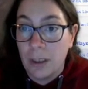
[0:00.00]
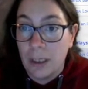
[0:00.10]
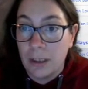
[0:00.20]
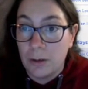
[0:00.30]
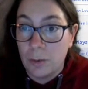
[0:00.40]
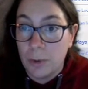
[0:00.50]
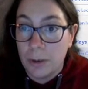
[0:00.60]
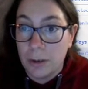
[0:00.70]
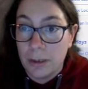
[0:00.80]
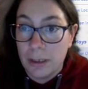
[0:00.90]
and the
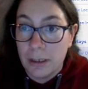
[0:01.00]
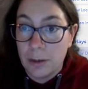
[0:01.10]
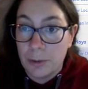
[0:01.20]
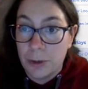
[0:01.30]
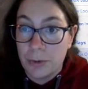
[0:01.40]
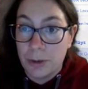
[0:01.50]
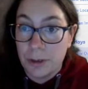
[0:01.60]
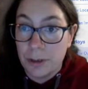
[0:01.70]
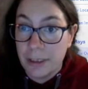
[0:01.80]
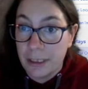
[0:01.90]
one leading up to the
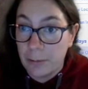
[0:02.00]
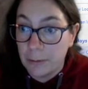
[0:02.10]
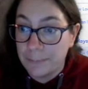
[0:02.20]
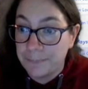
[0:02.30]
turntable.